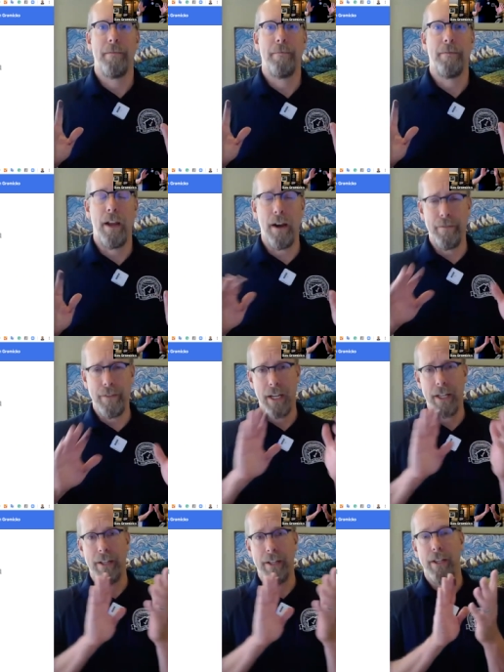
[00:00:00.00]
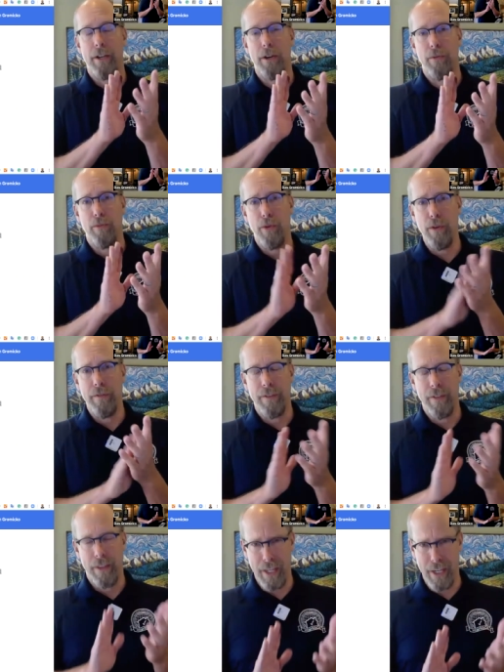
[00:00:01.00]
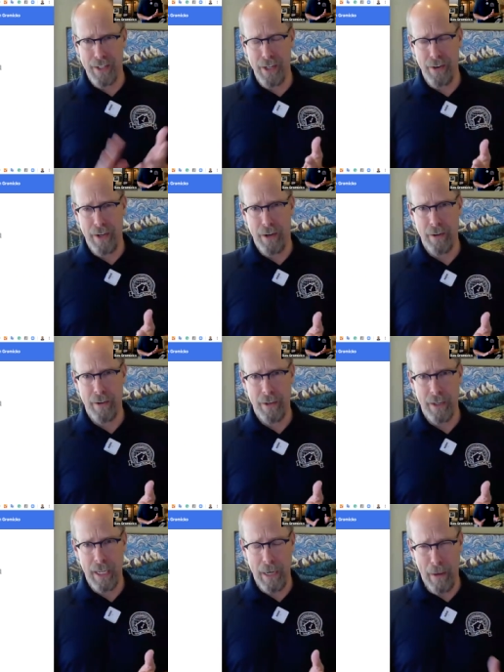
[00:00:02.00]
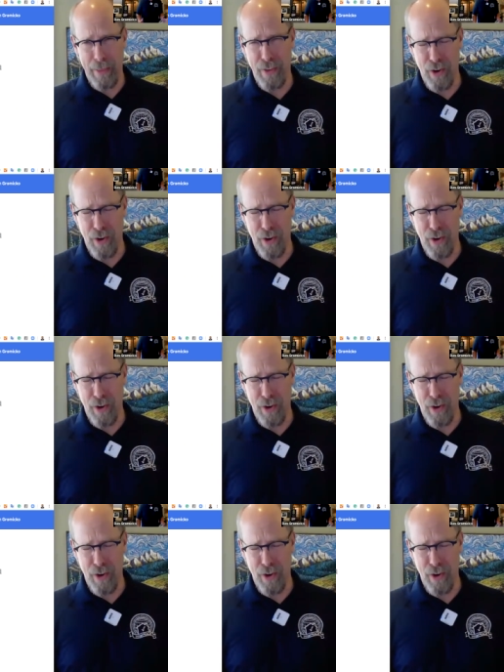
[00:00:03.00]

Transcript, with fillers: Now I've done the roof, the exterior in about 30